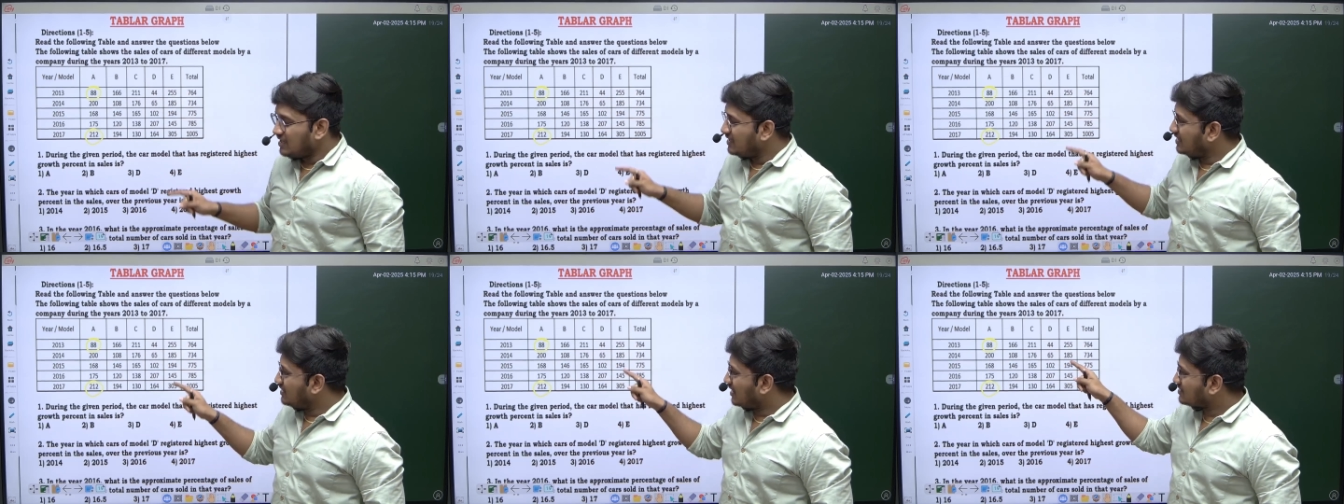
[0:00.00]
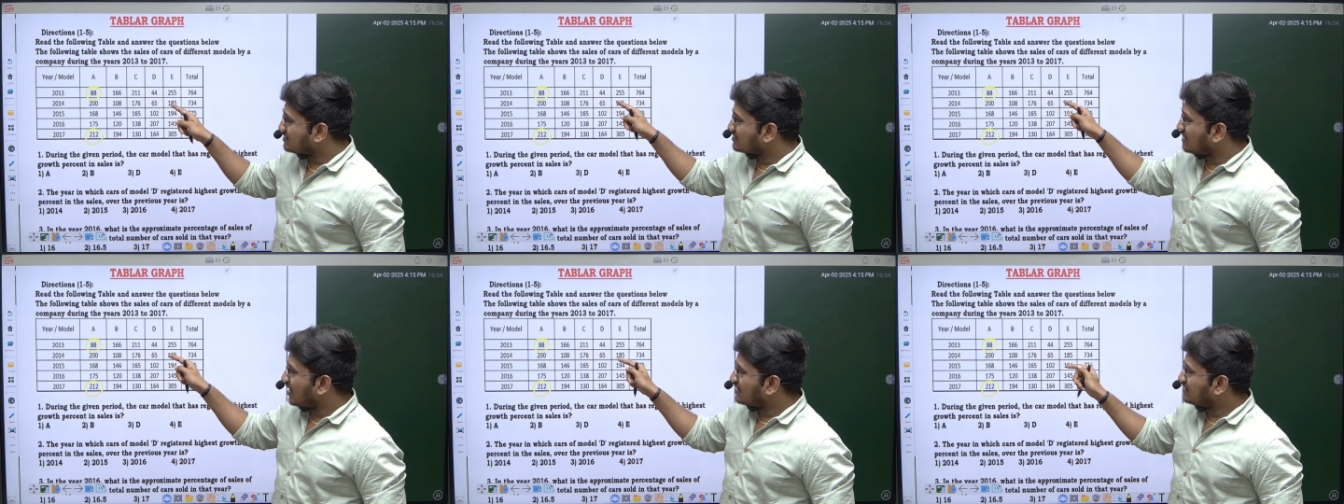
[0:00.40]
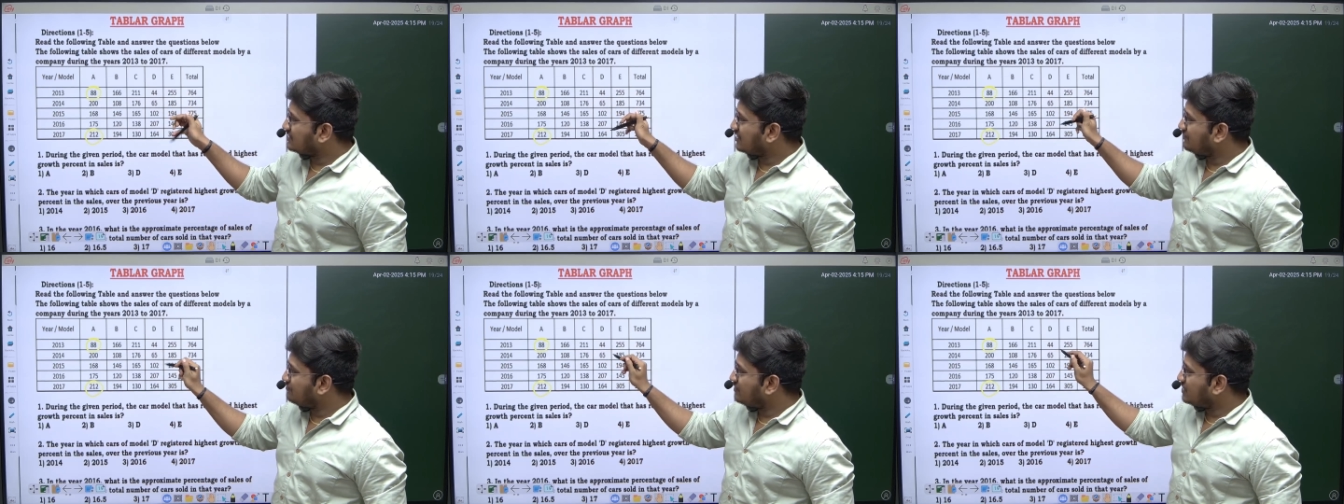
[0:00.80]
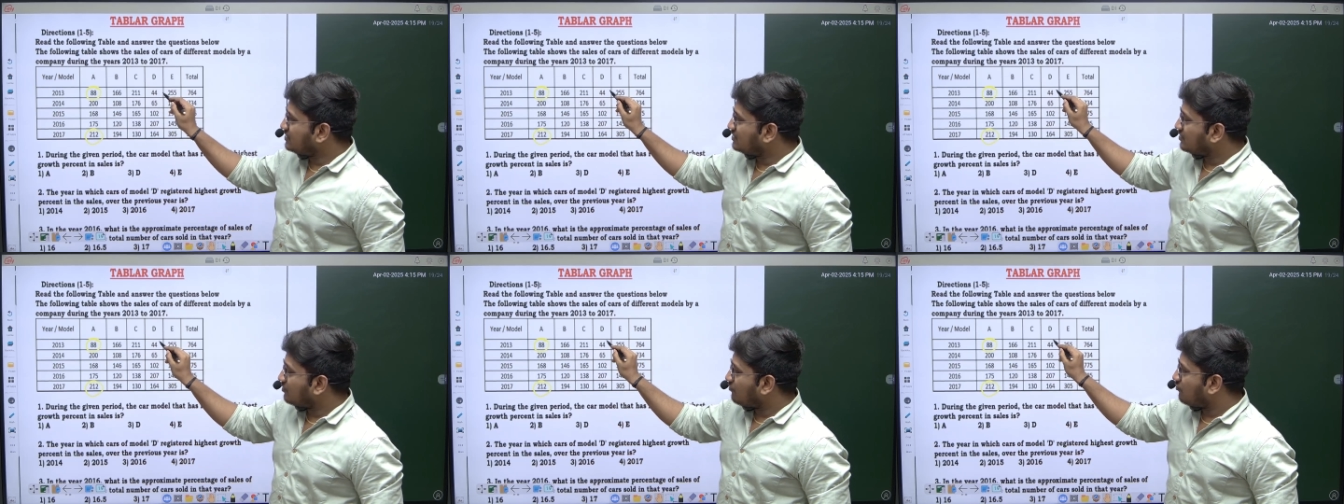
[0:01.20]
it has started with
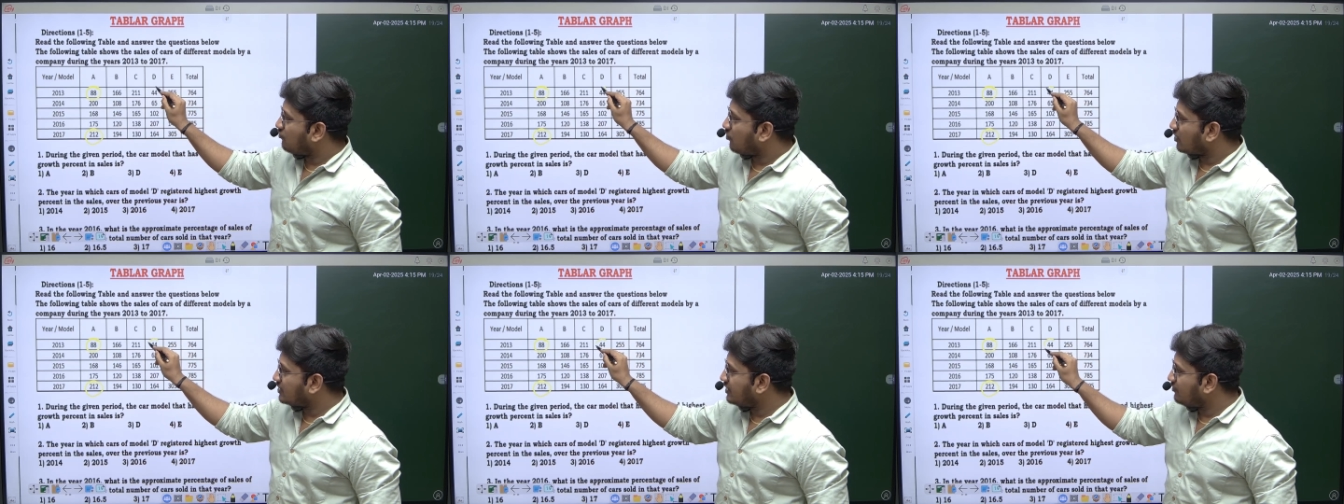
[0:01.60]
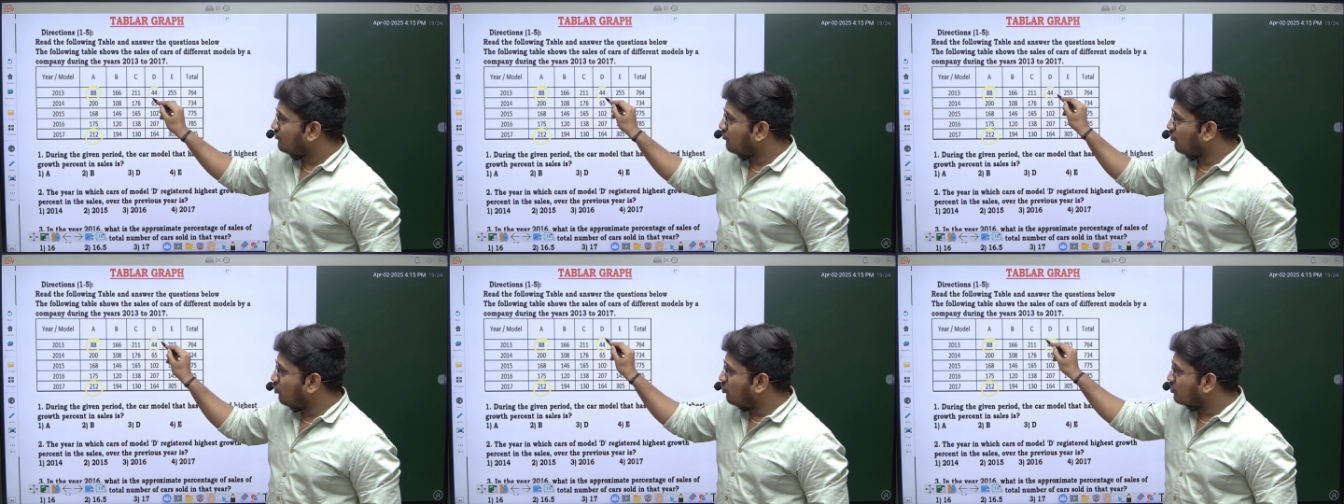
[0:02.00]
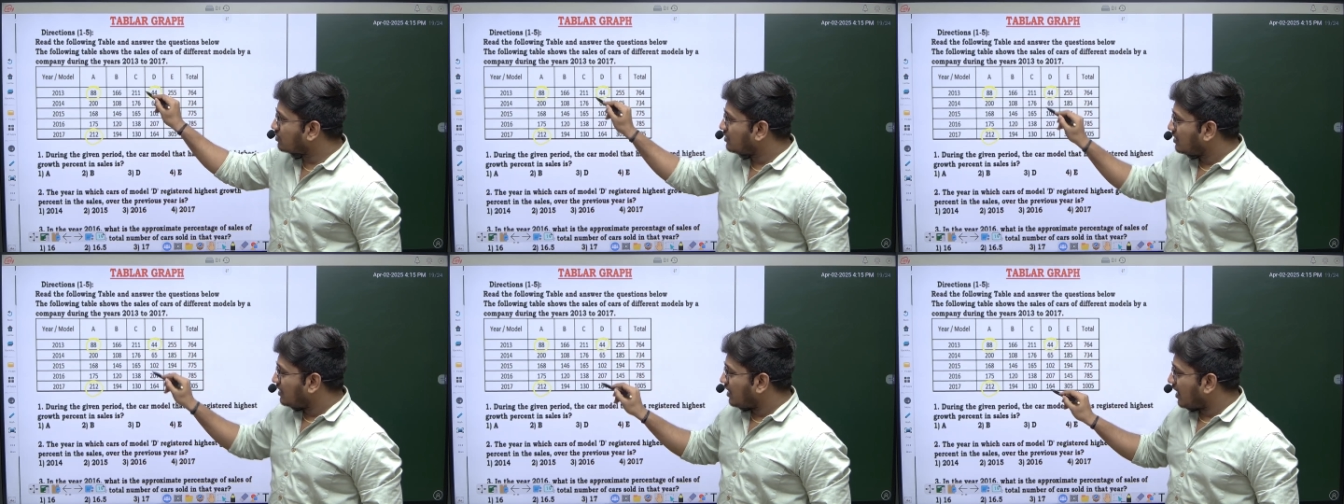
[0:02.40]
44